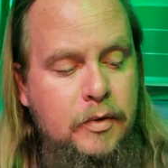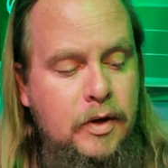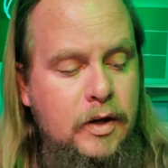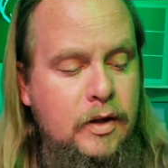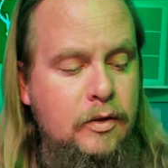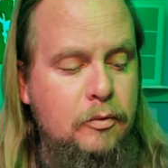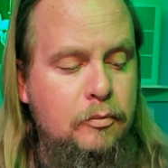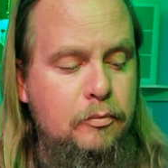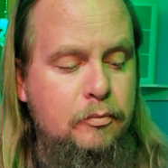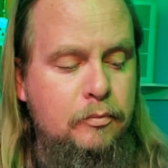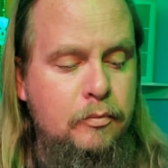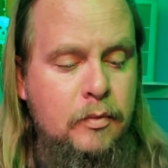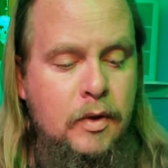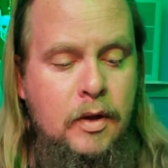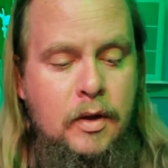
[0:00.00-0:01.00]
been in the
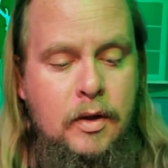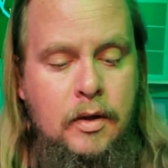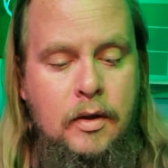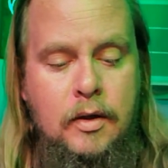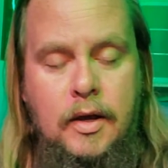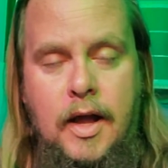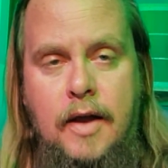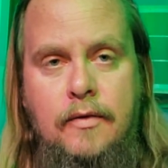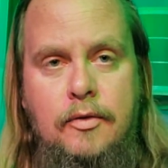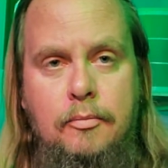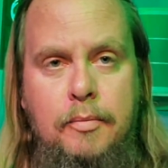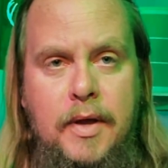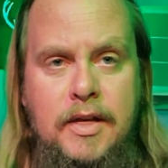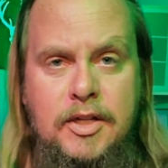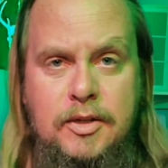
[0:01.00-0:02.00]
kind of
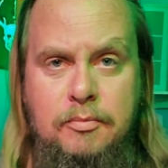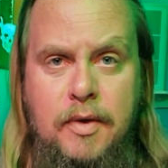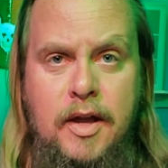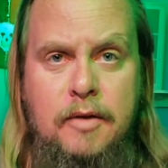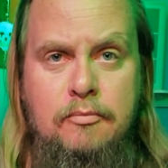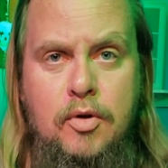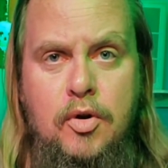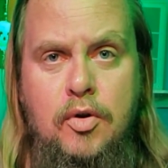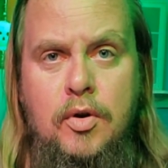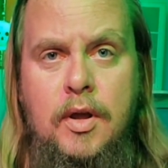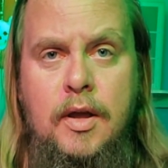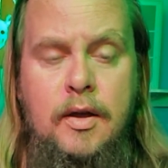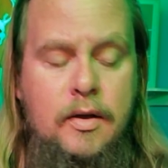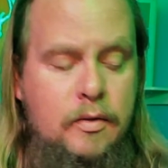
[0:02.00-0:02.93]
the Benchmade mood.